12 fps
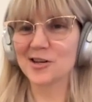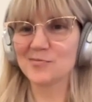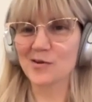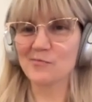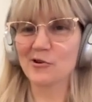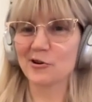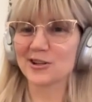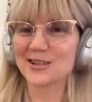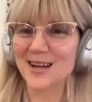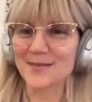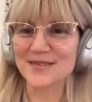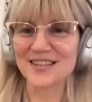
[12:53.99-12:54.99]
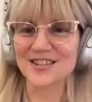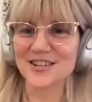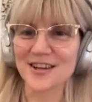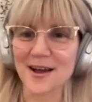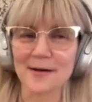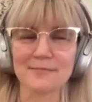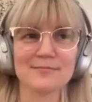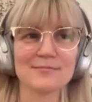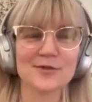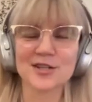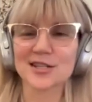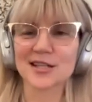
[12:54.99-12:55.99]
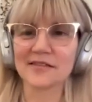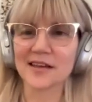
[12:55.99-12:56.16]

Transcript: He built prototypes at G M, which is I